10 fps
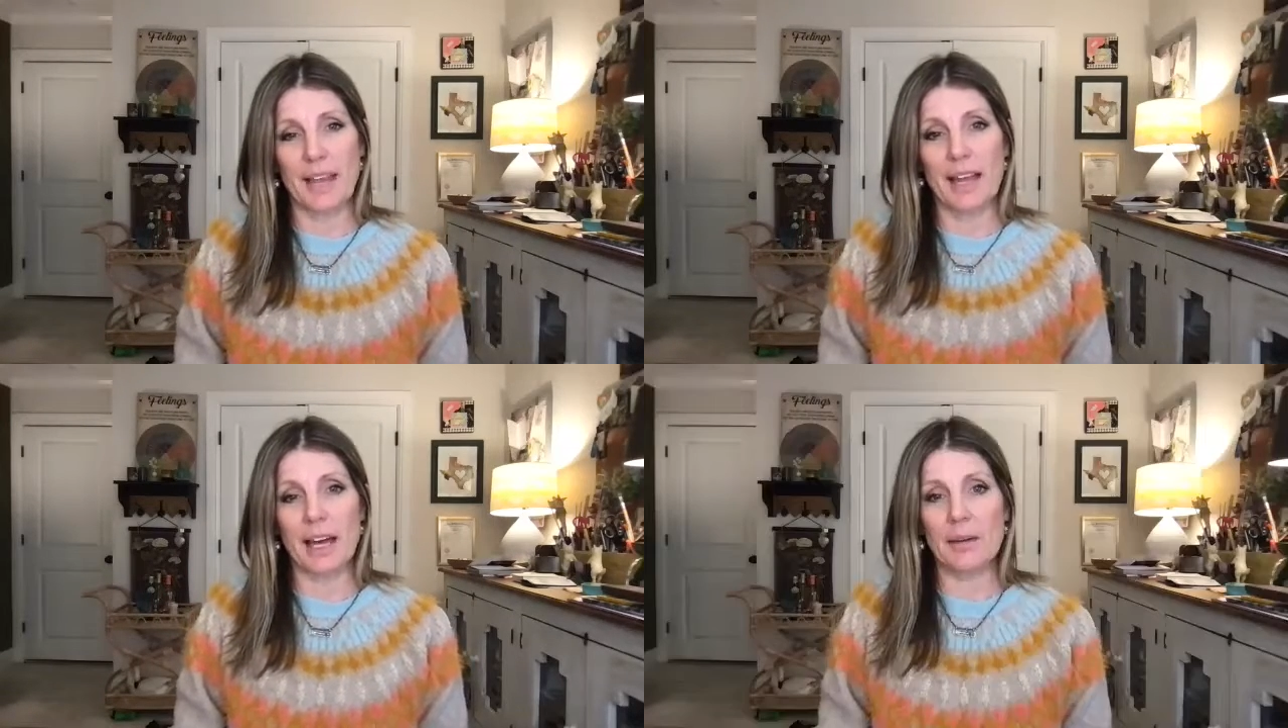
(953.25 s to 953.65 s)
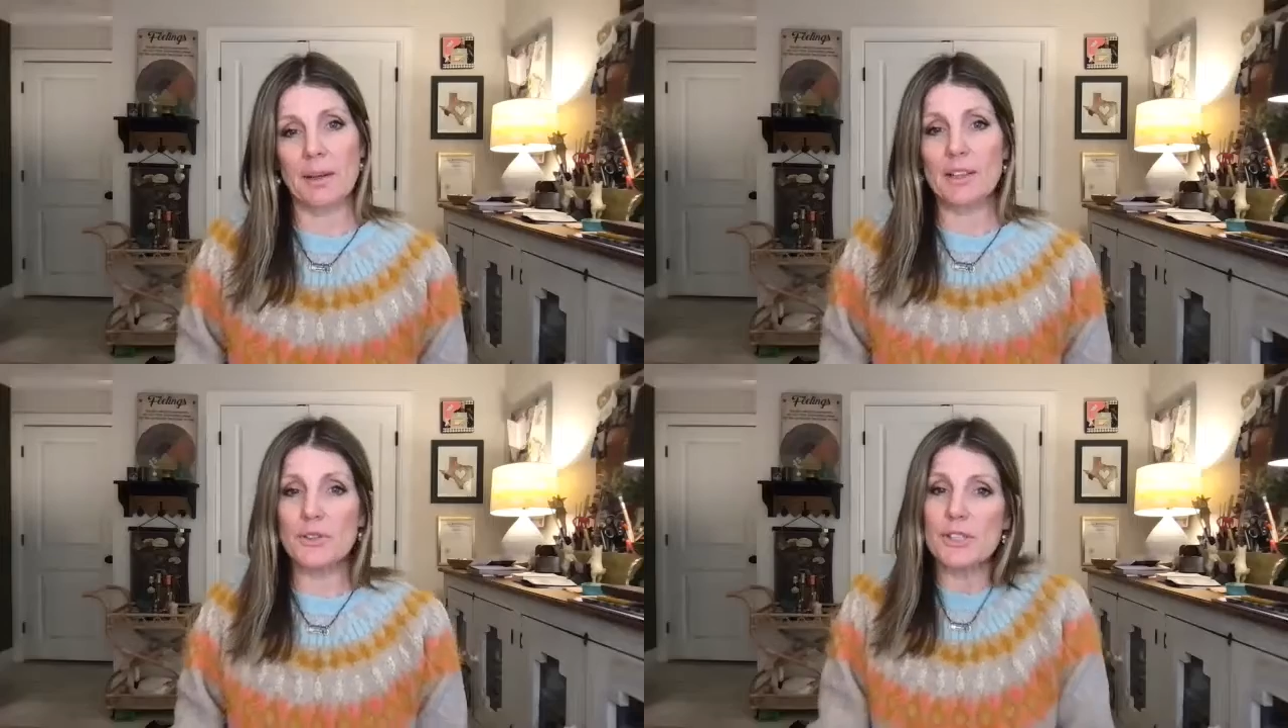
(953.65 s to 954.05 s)
and kind of my
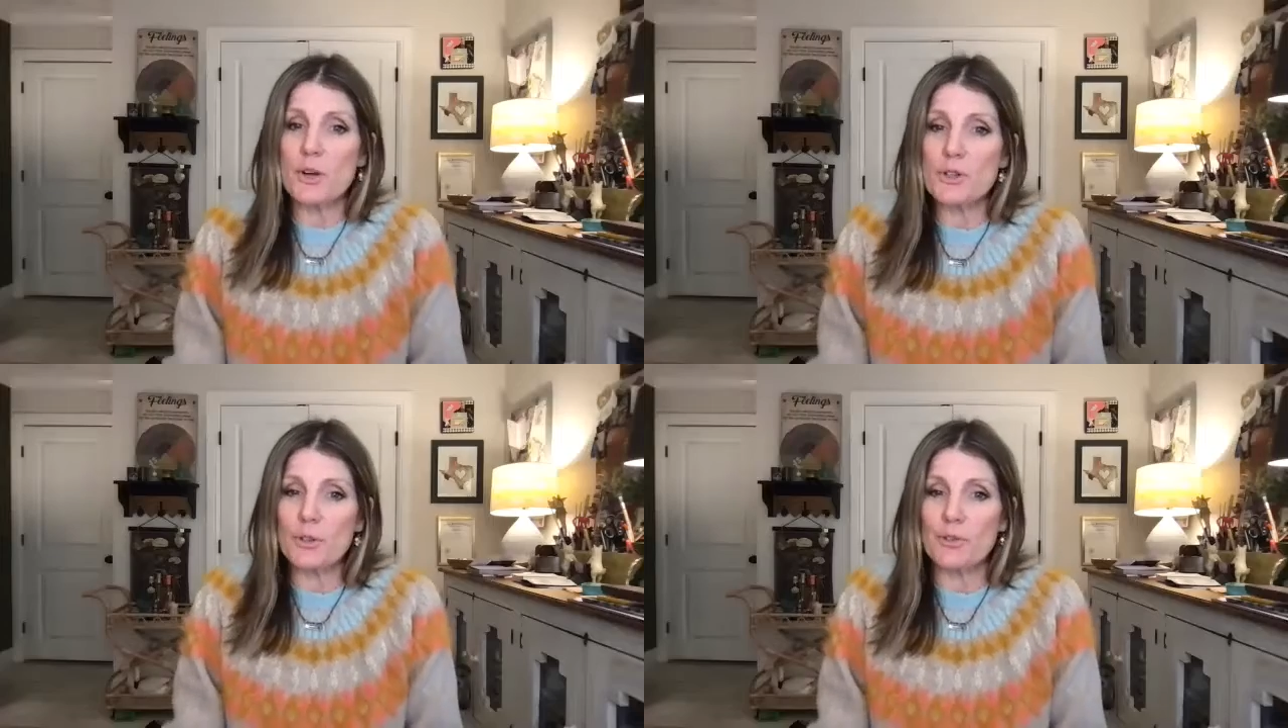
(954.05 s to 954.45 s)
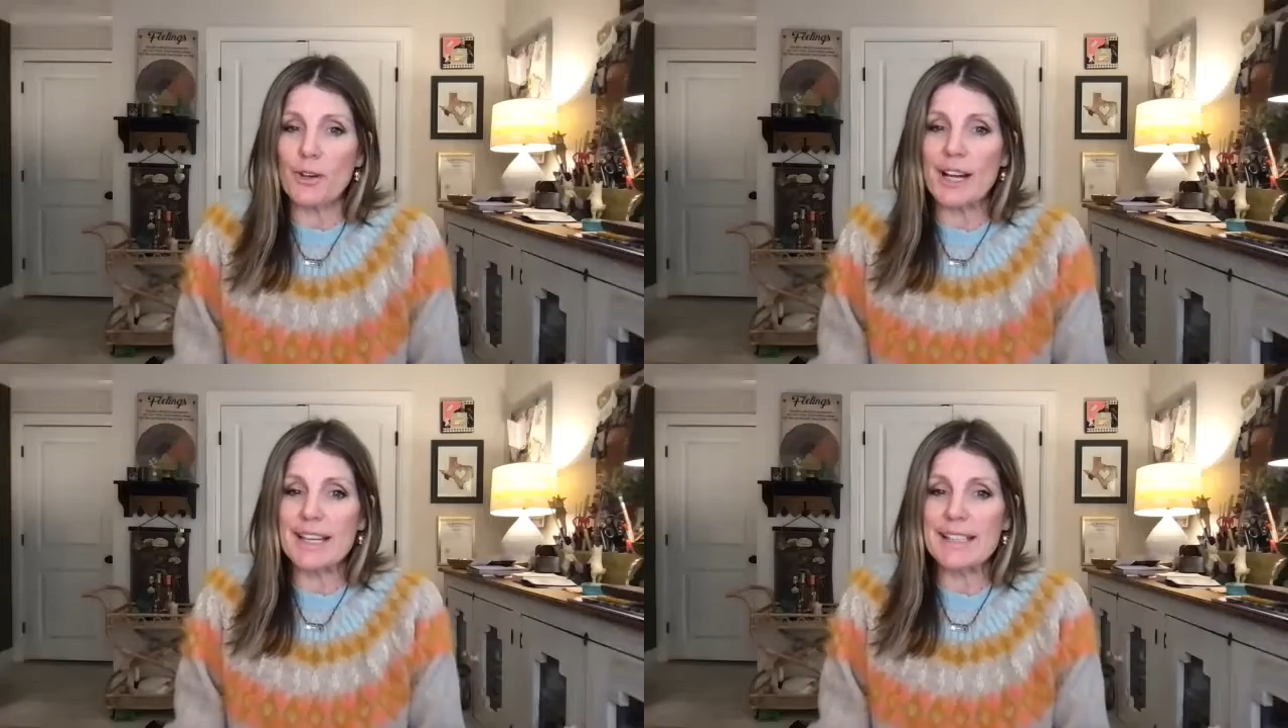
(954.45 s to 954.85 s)
little social
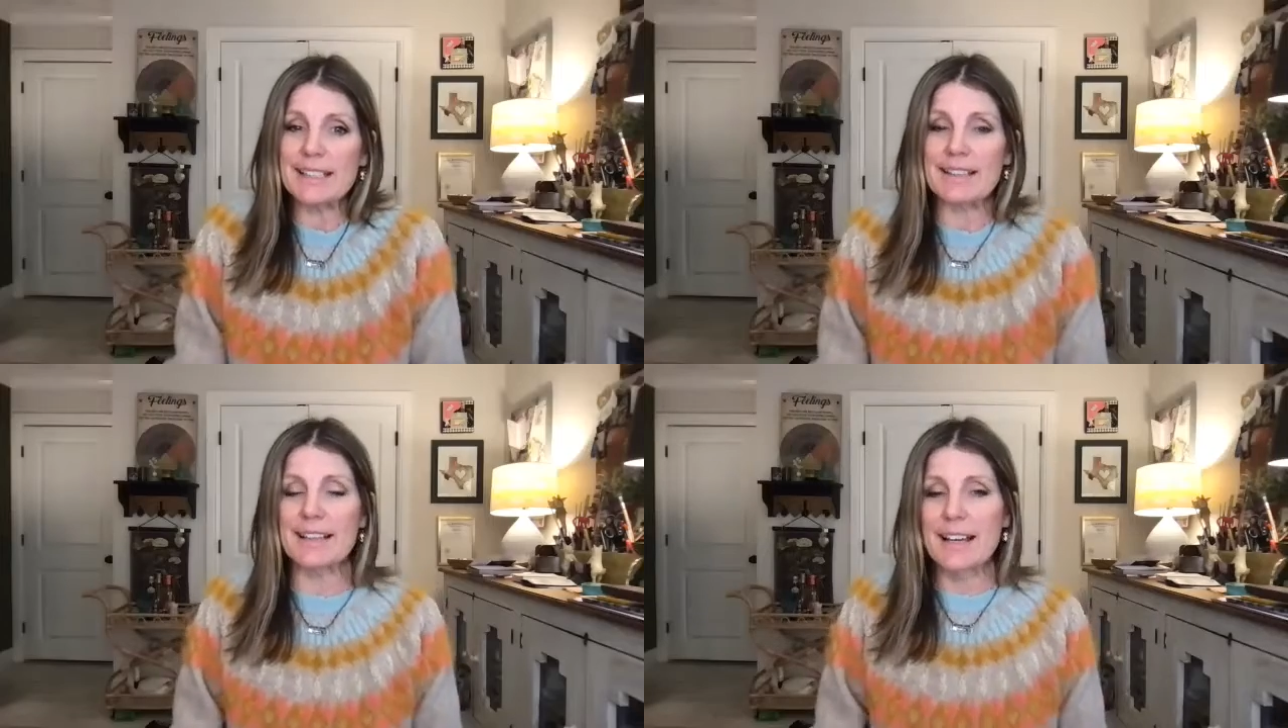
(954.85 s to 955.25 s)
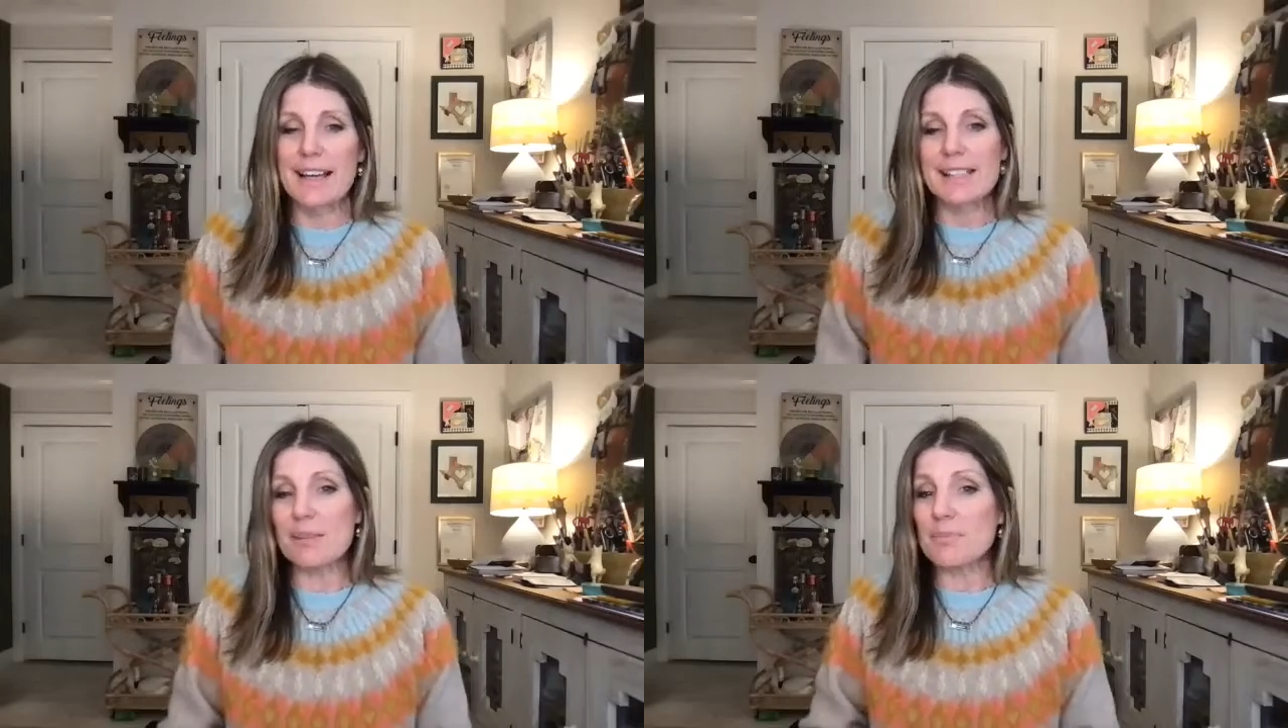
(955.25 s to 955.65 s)
friend, and
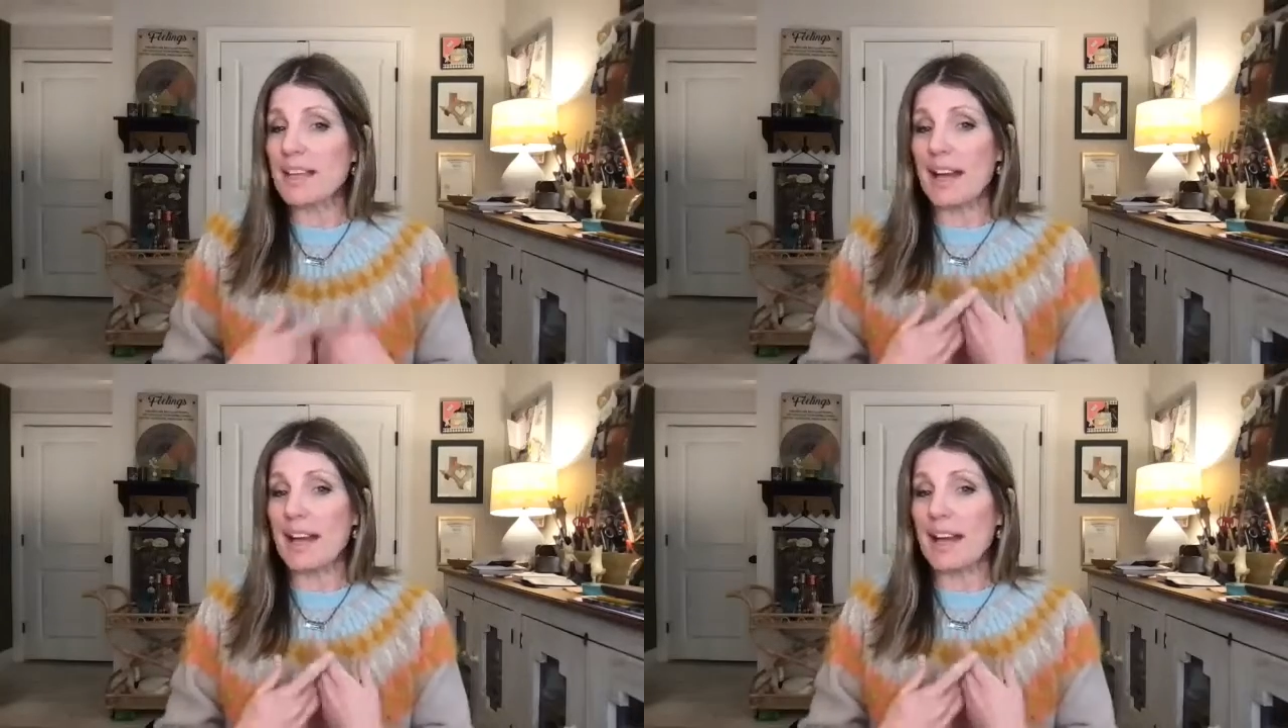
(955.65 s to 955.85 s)
something,